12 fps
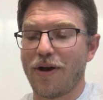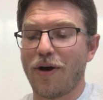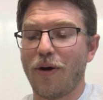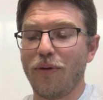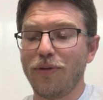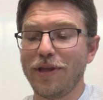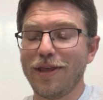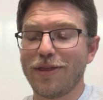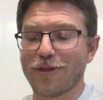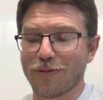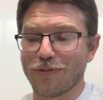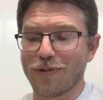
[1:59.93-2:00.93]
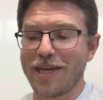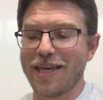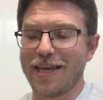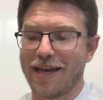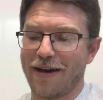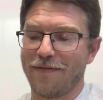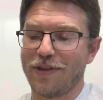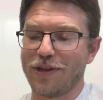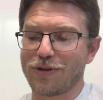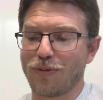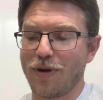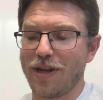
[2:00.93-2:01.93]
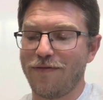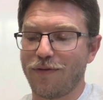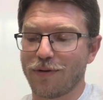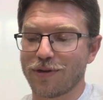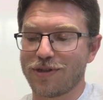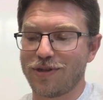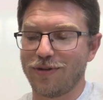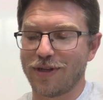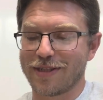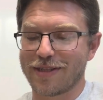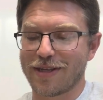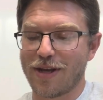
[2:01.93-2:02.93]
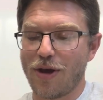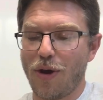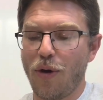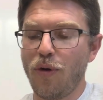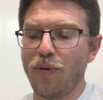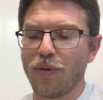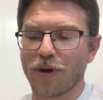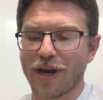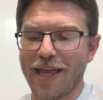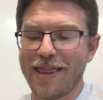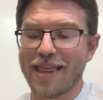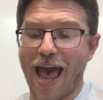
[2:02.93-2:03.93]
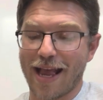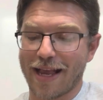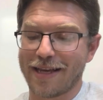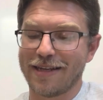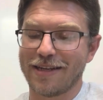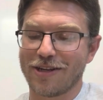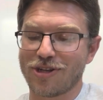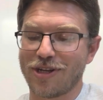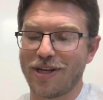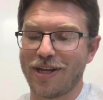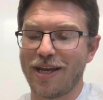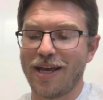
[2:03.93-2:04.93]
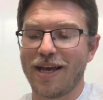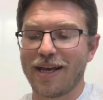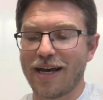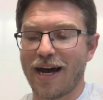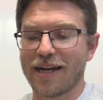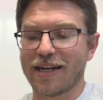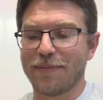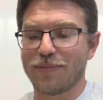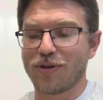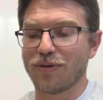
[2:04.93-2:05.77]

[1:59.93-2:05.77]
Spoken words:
Only 3 of the 24 students who were in that condition got up to